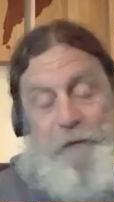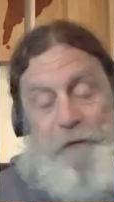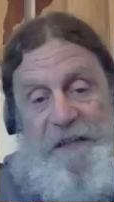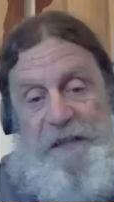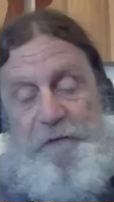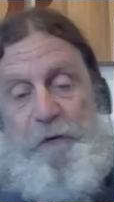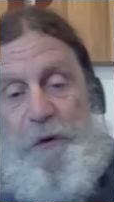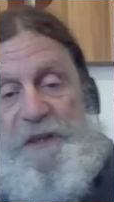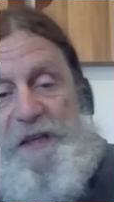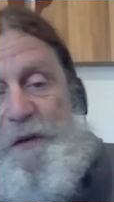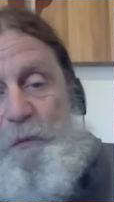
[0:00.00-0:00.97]
in
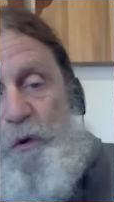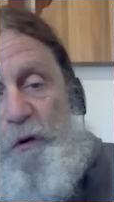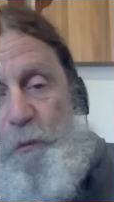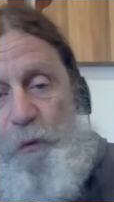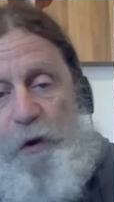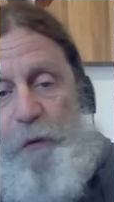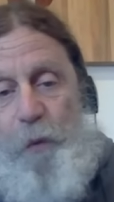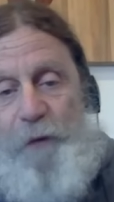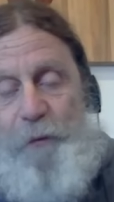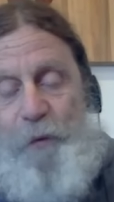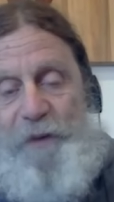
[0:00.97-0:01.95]
1914, World War I
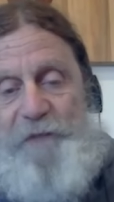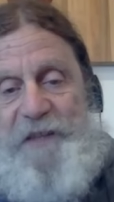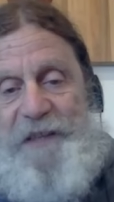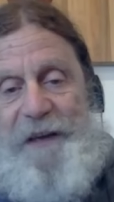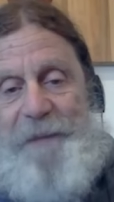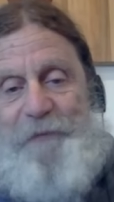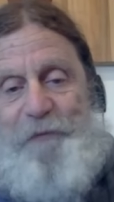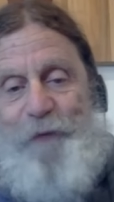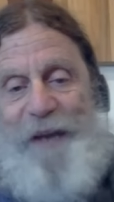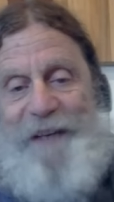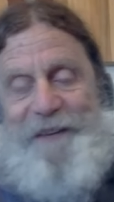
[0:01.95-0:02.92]
would have stopped
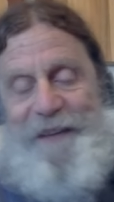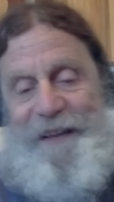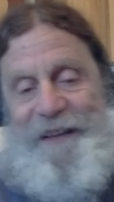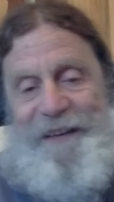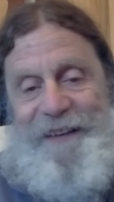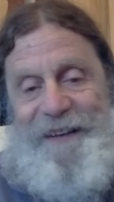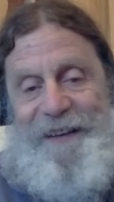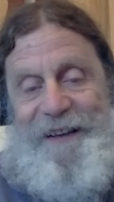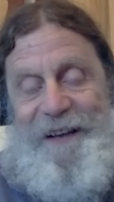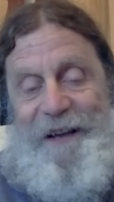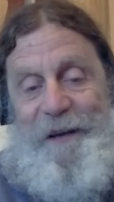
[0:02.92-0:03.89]
right then
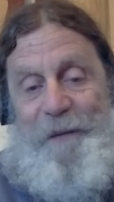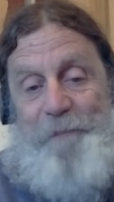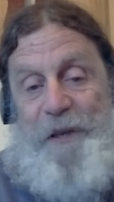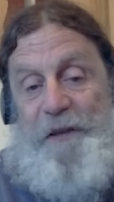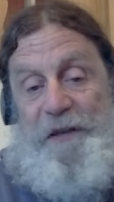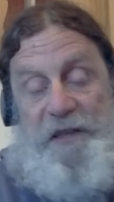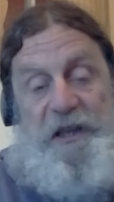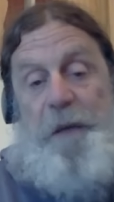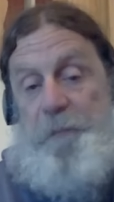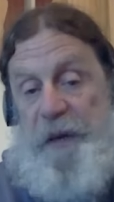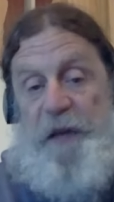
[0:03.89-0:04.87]
because
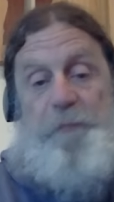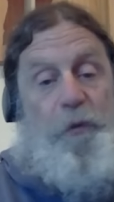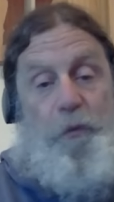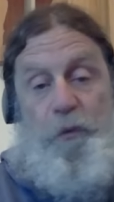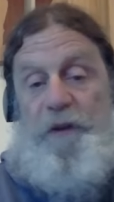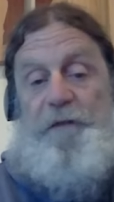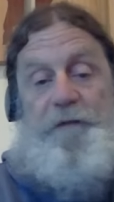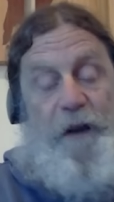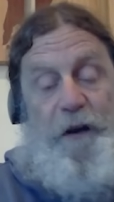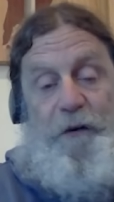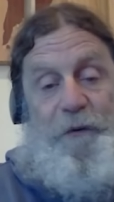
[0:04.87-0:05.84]
people would have
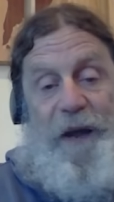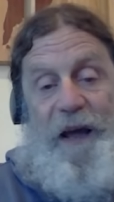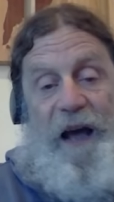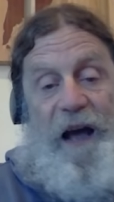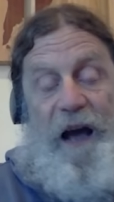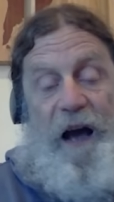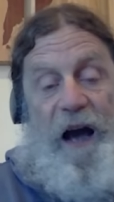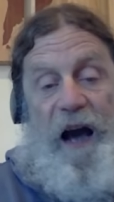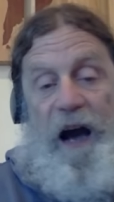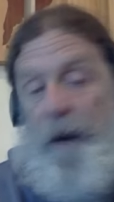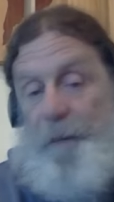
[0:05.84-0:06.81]
known
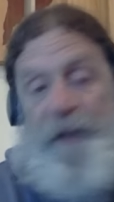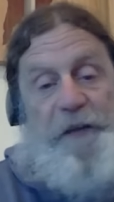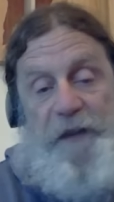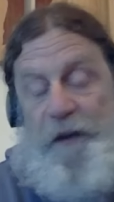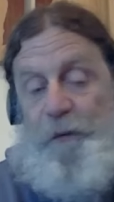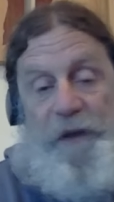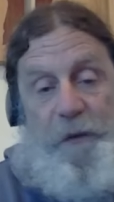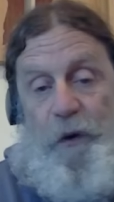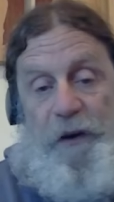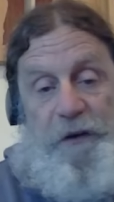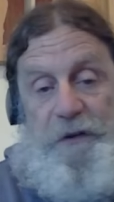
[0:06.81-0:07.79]
I'm not the only
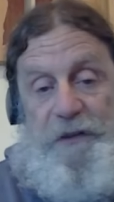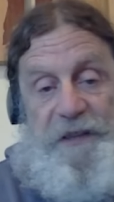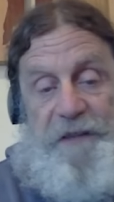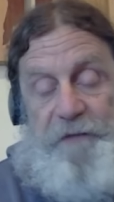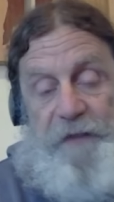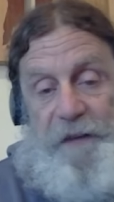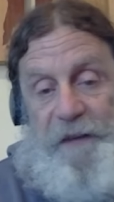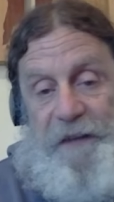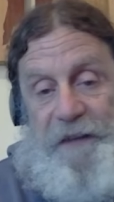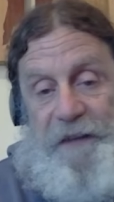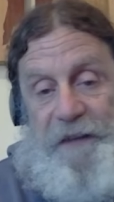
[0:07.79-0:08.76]
one who's feeling
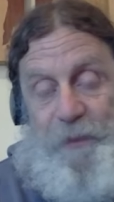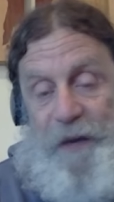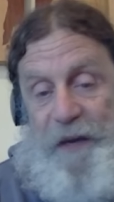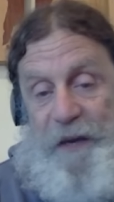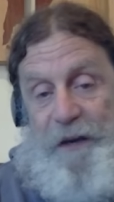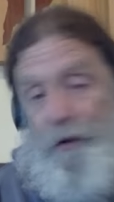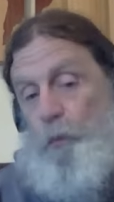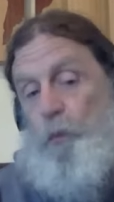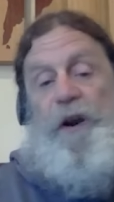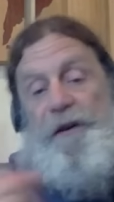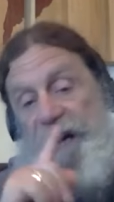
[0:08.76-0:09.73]
this way.
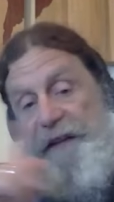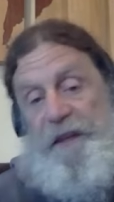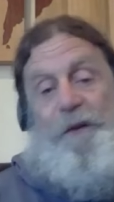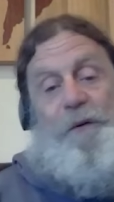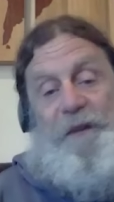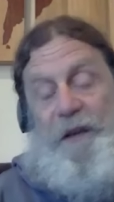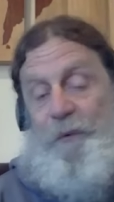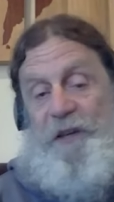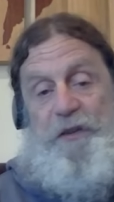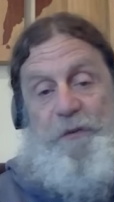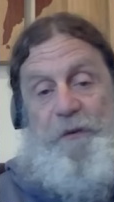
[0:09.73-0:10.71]
We're not the only
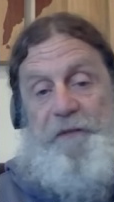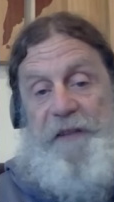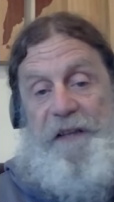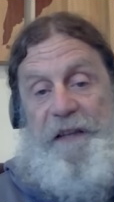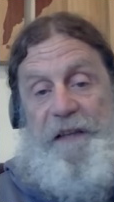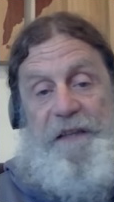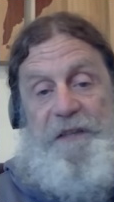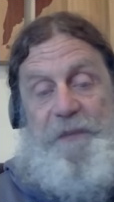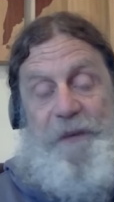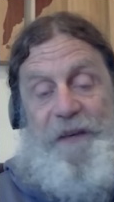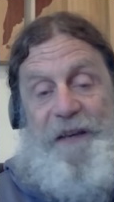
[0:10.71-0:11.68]
ones who are feeling
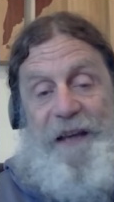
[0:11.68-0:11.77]
this way.